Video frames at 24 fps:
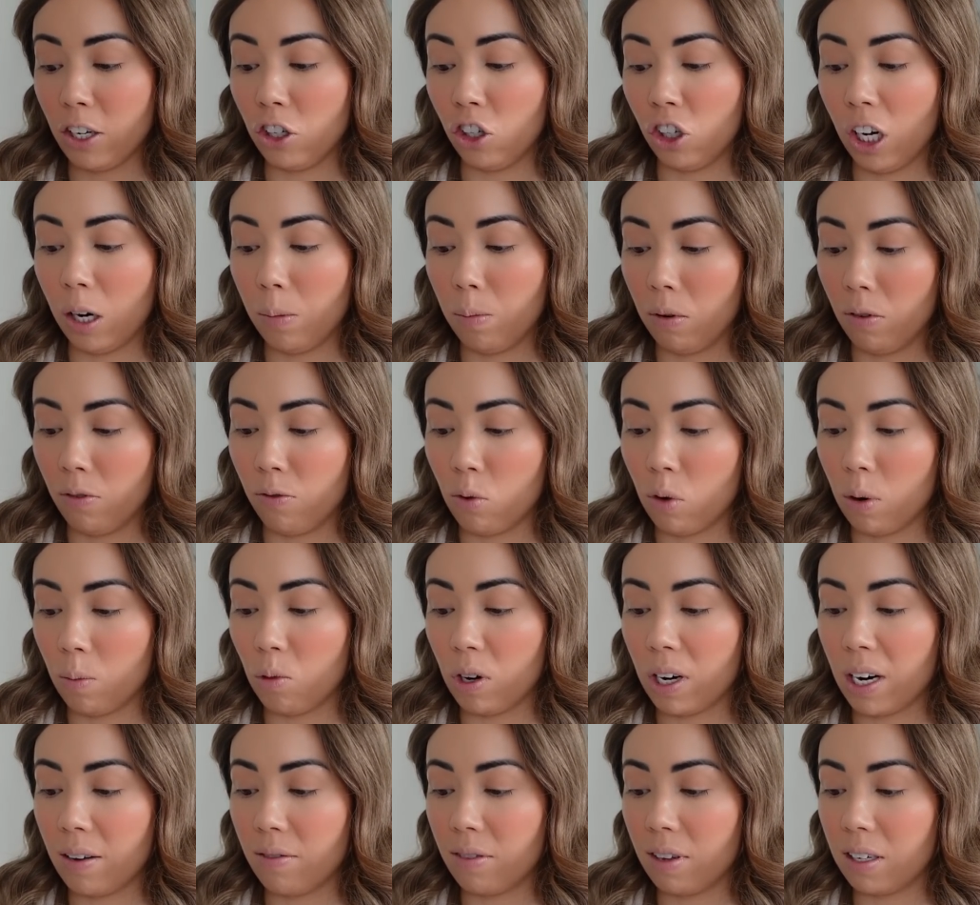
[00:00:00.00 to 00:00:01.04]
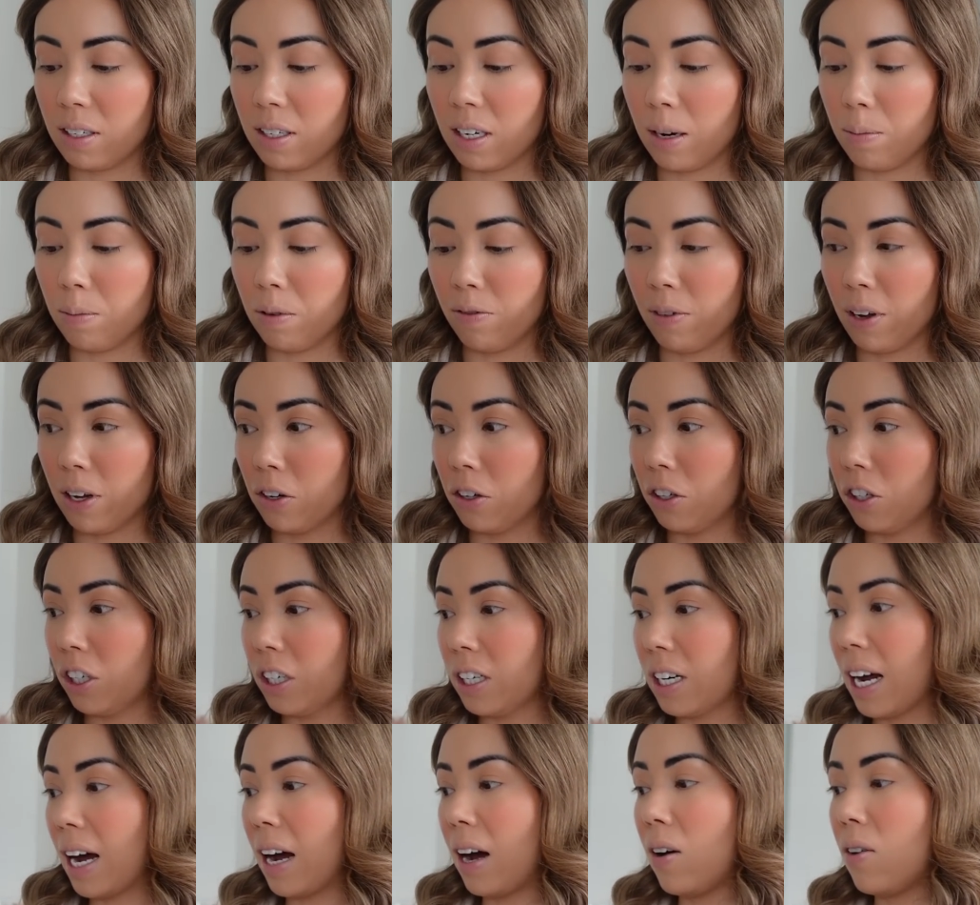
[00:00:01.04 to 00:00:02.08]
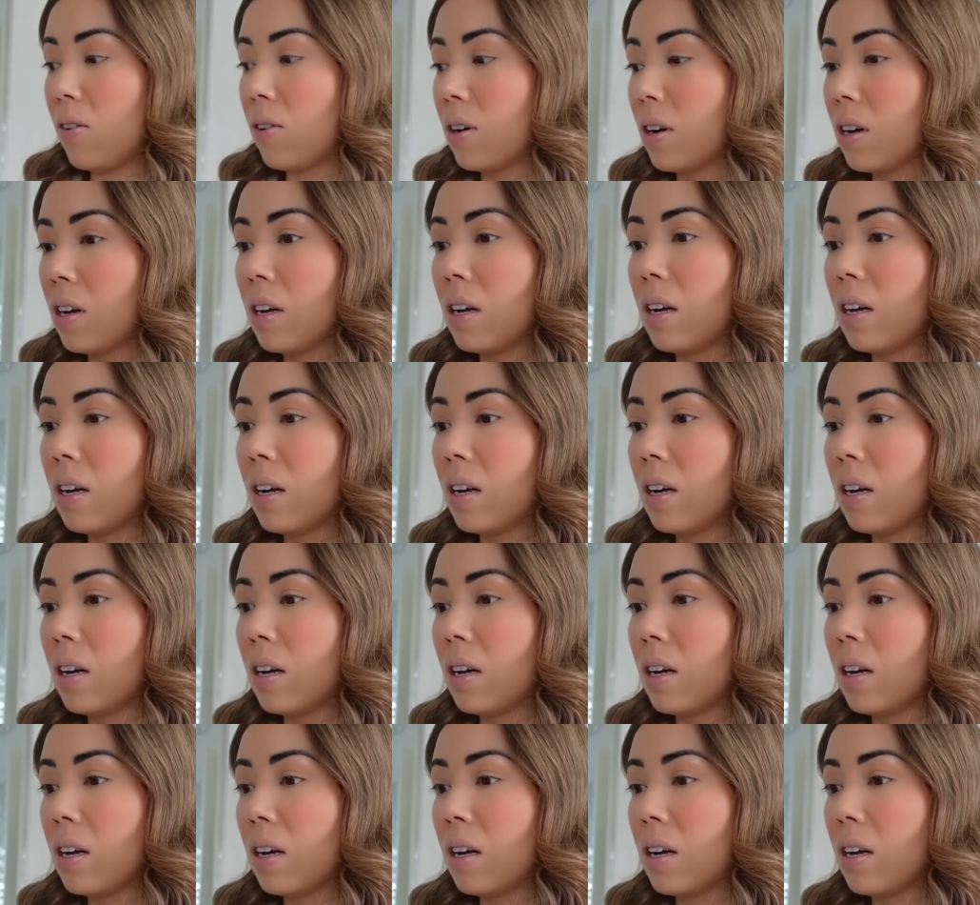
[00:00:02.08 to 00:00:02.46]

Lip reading: shape, or form would have that type of energy now.